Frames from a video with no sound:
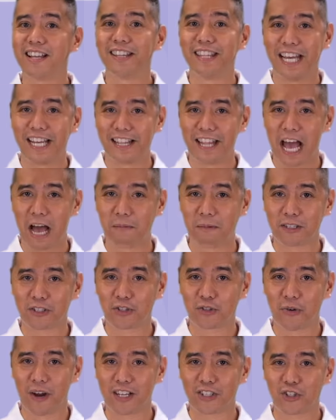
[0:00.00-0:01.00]
Dynamic
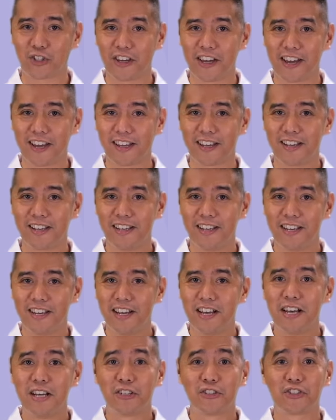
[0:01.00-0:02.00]
stretching,
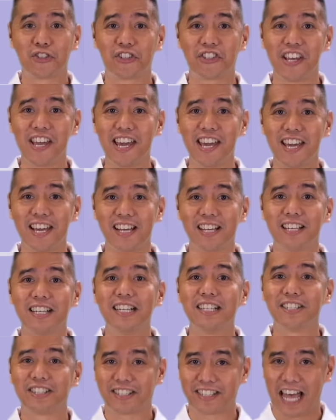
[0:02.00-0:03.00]
C.
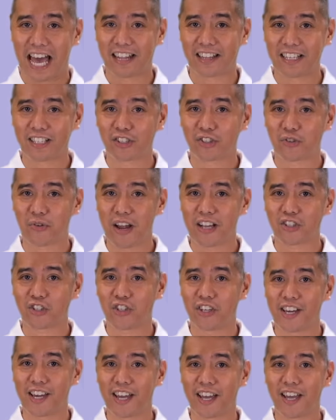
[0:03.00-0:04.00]
Static
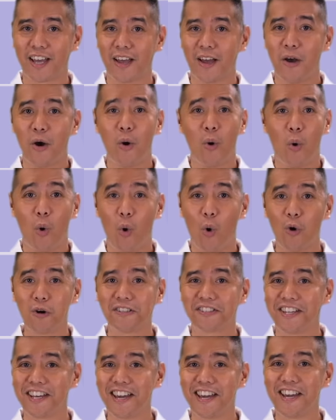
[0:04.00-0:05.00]
stretching, or
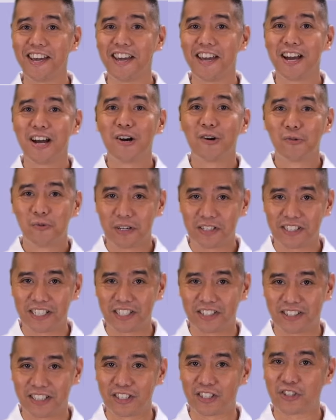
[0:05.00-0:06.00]
D.
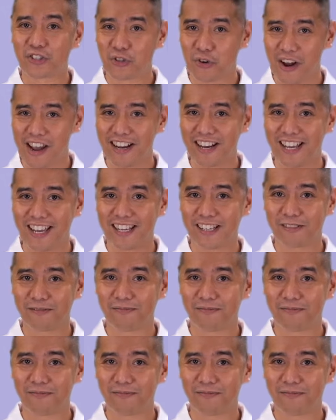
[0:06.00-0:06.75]
Resistance training?